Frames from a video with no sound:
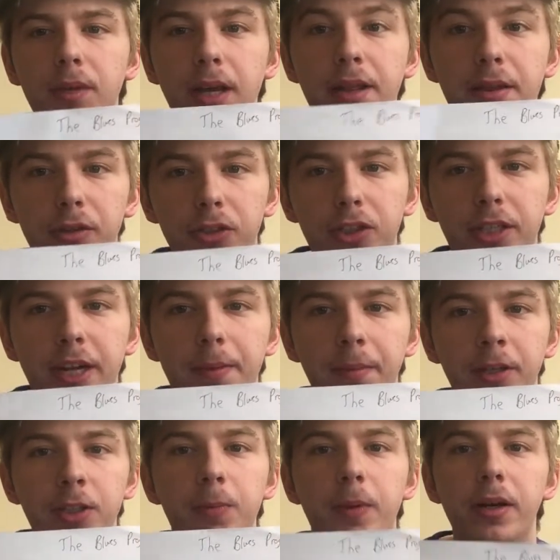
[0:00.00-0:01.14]
in their
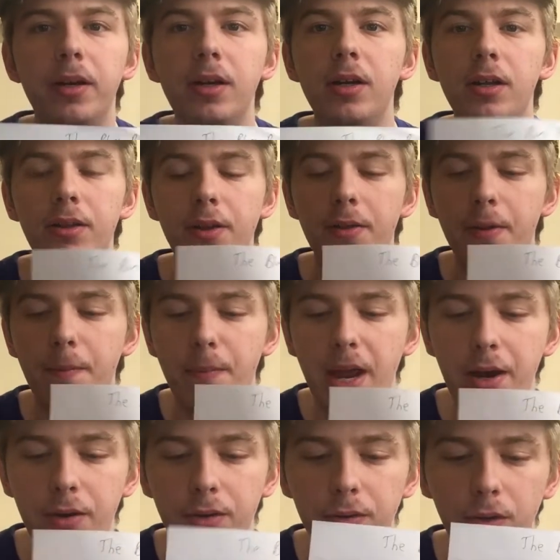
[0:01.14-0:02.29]
statements, but the
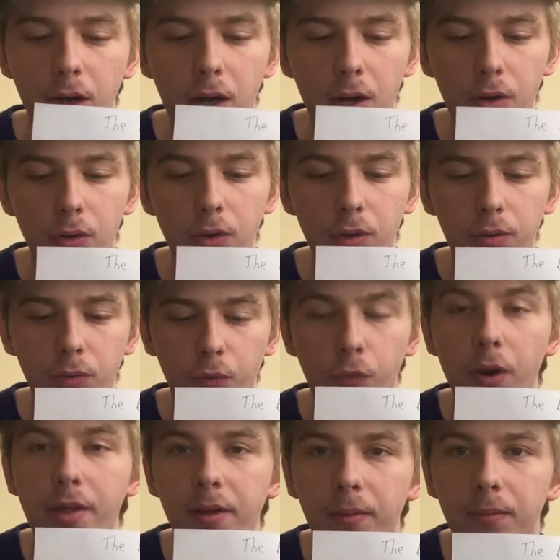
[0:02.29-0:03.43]
main
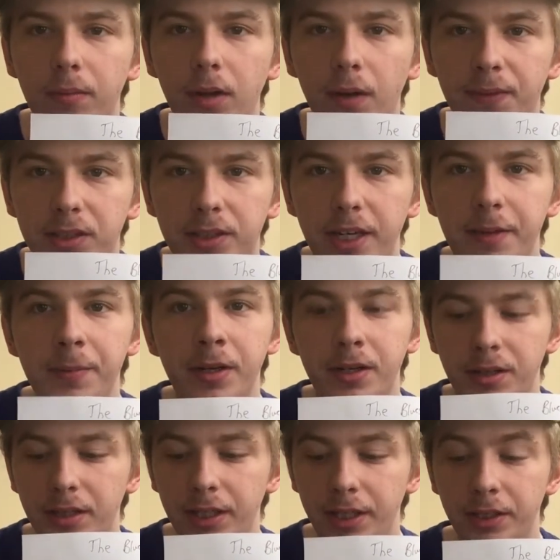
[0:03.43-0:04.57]
rhythm of the
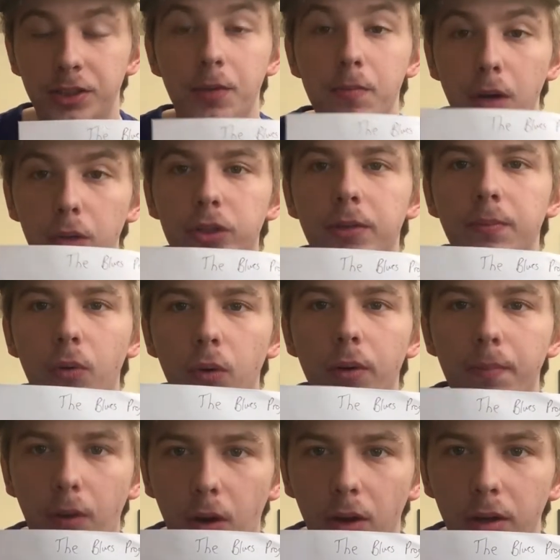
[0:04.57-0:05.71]
statement is the most
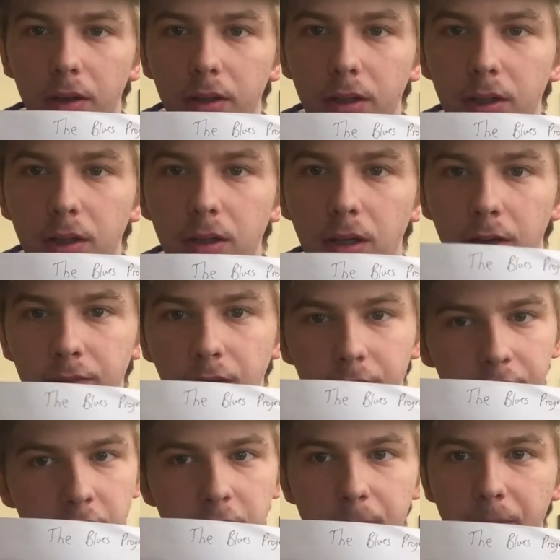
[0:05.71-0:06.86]
important part
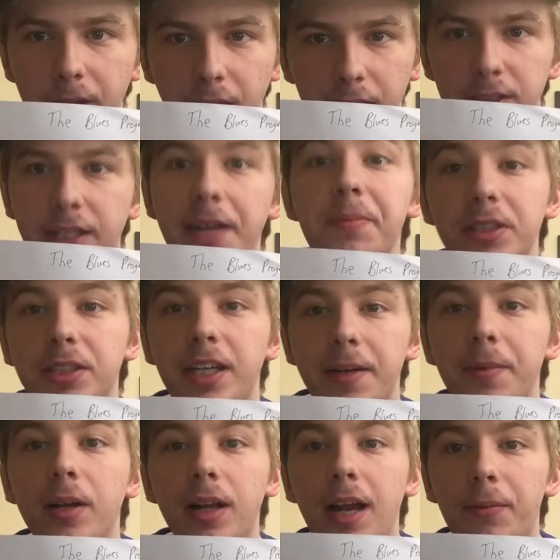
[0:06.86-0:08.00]
of keeping that statement
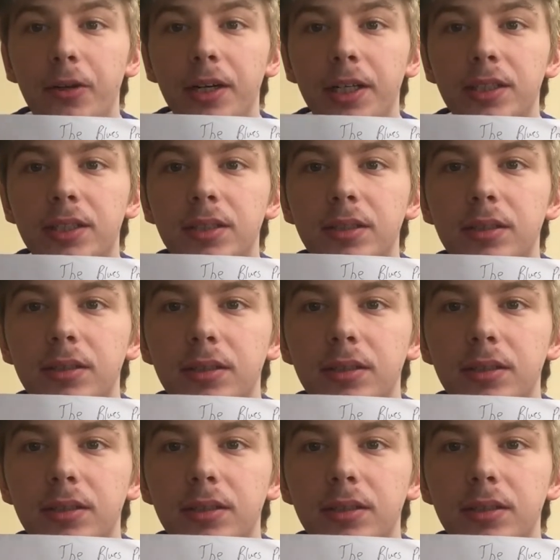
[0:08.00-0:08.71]
elaboration.